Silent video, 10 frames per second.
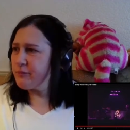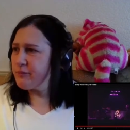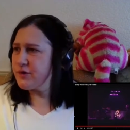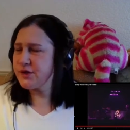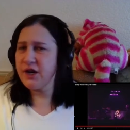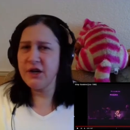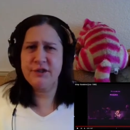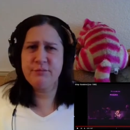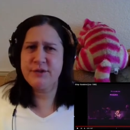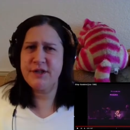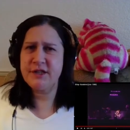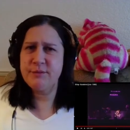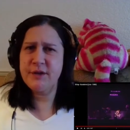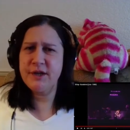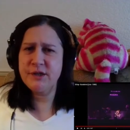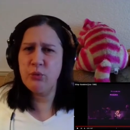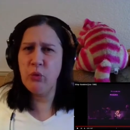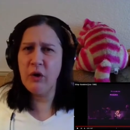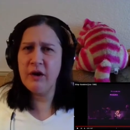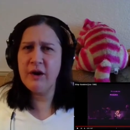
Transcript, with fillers: to start off, protect them against what?